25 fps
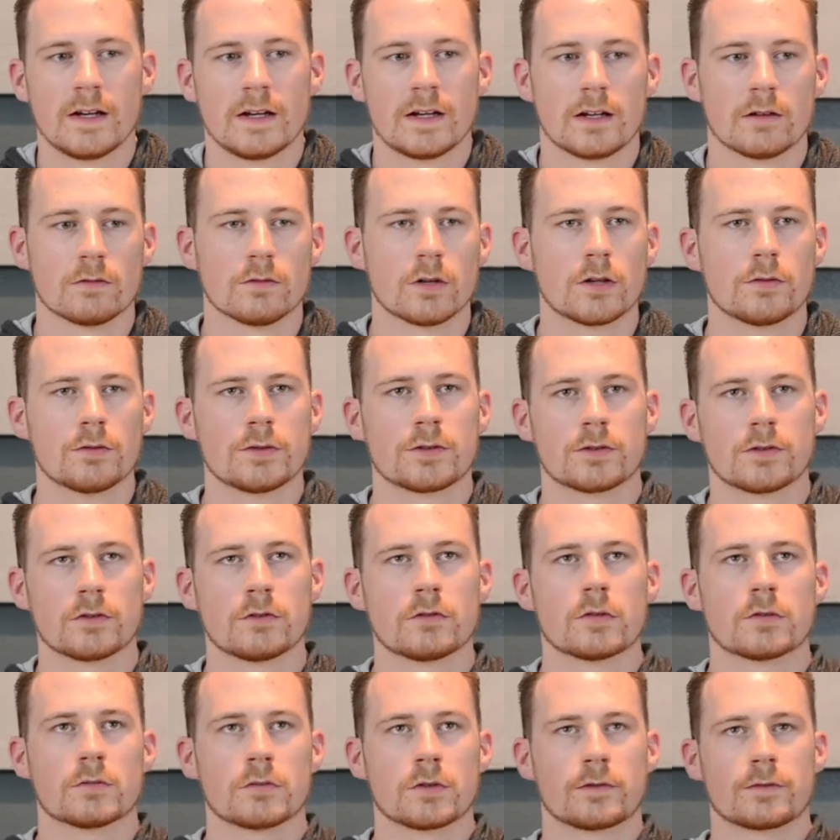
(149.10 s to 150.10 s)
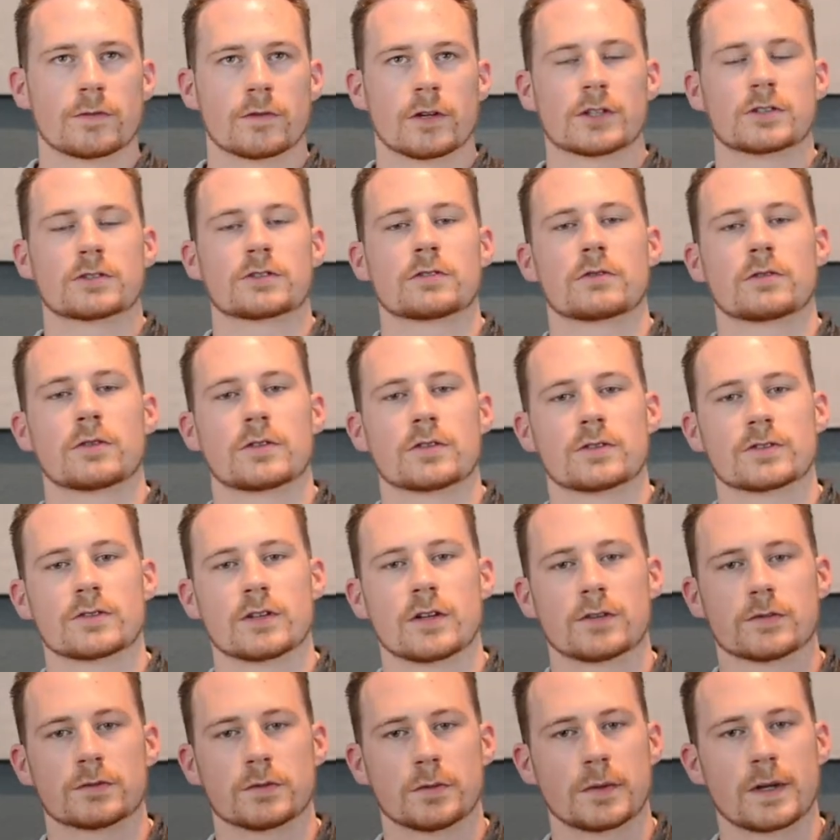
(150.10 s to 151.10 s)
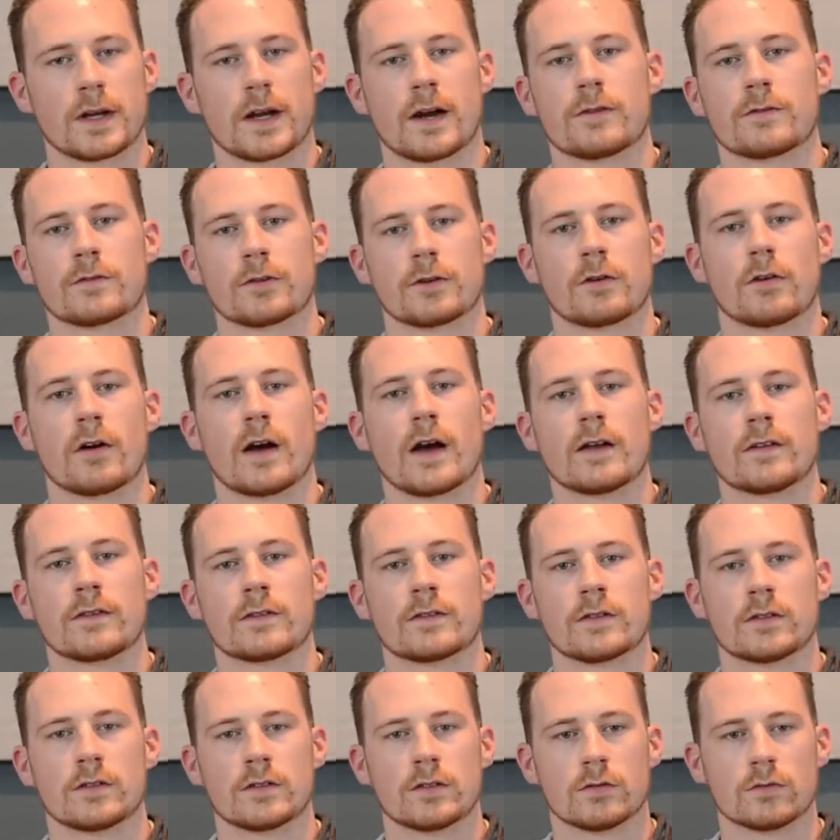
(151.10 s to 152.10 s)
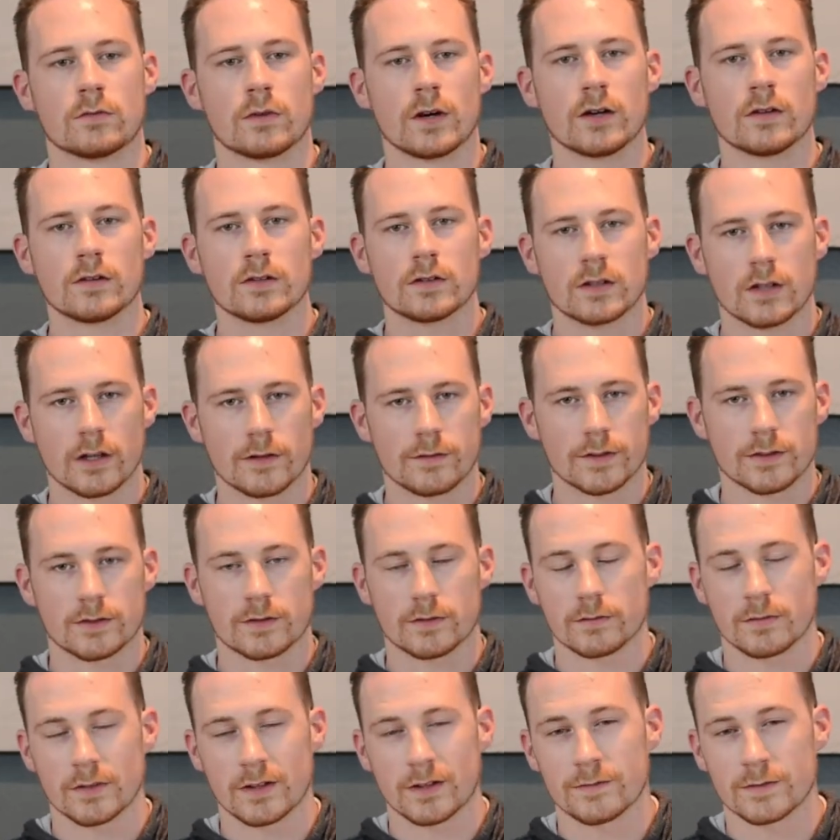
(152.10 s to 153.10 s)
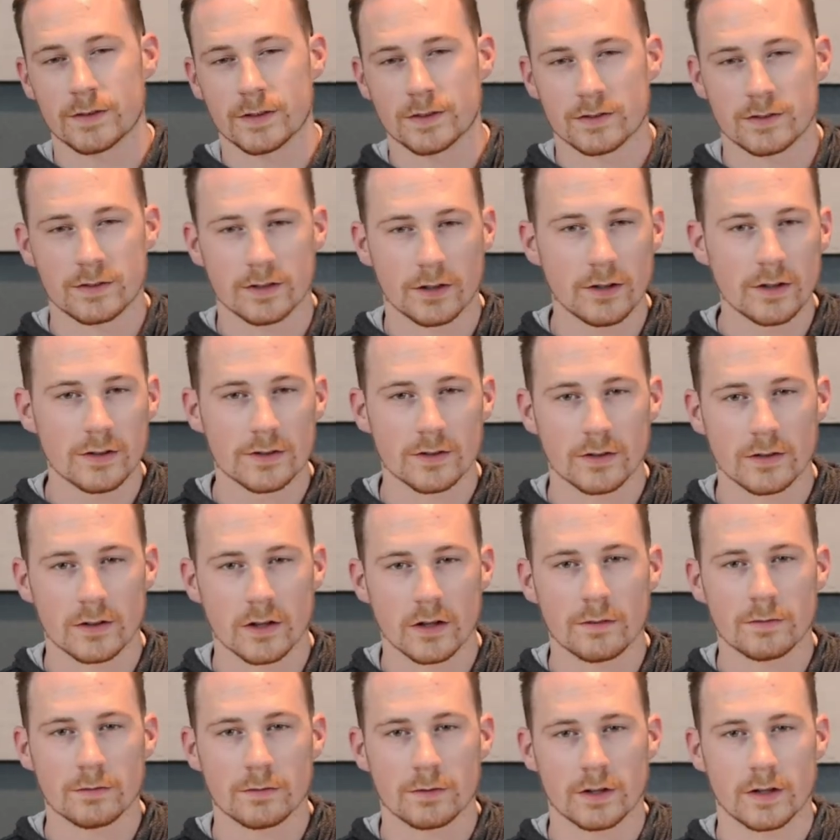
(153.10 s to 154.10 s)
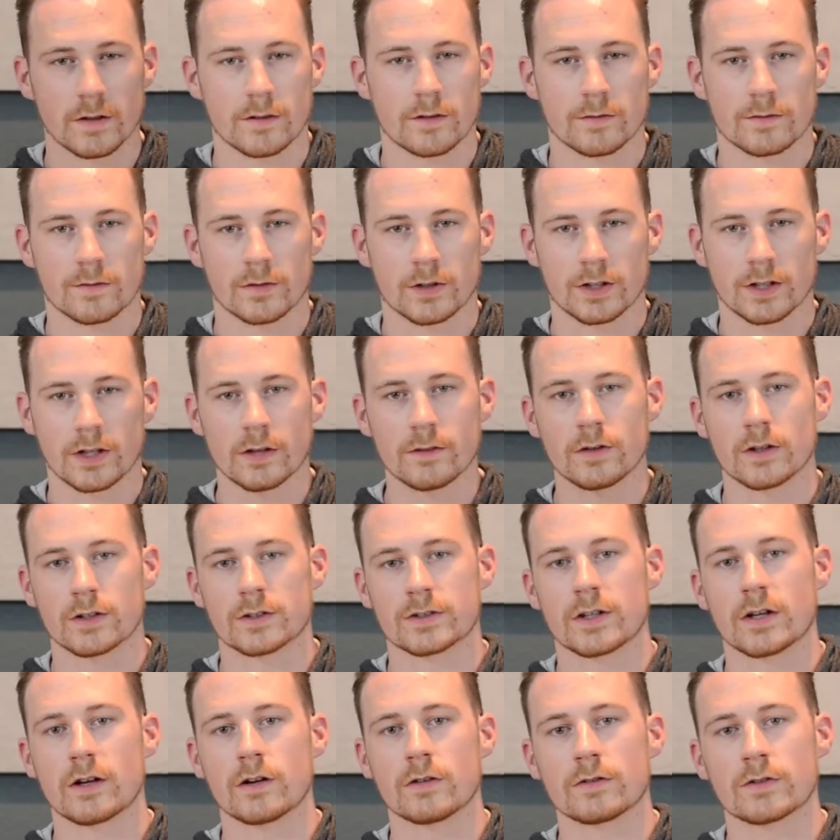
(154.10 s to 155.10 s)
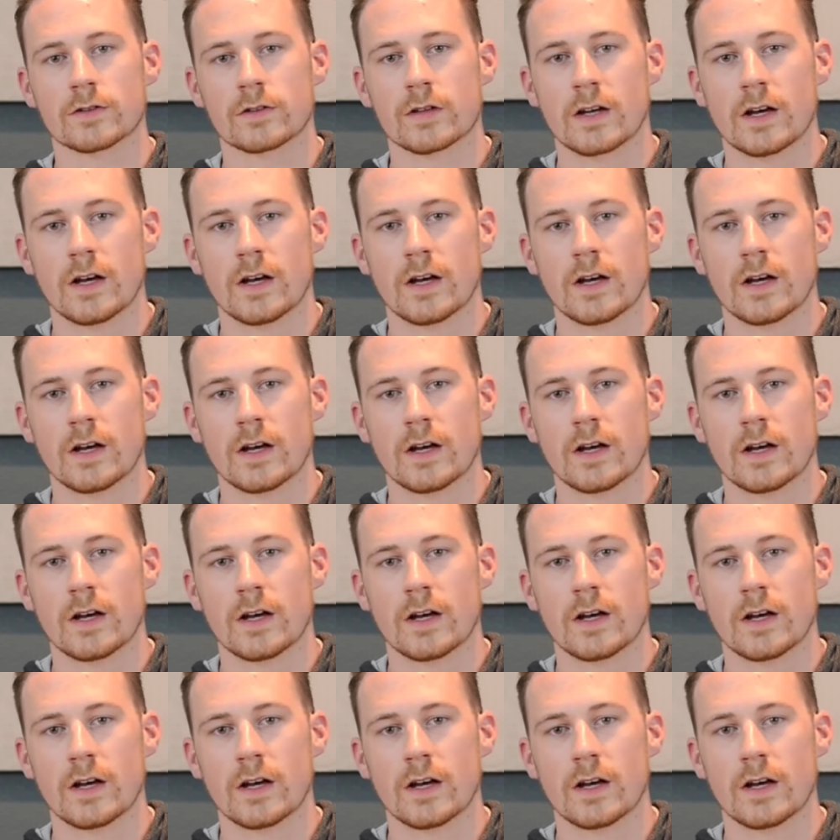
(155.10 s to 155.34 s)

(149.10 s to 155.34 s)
And what do we do when we're frustrated with ourselves, when we have regret? Well, if it's, if it's serious enough, we have to forgive ourselves.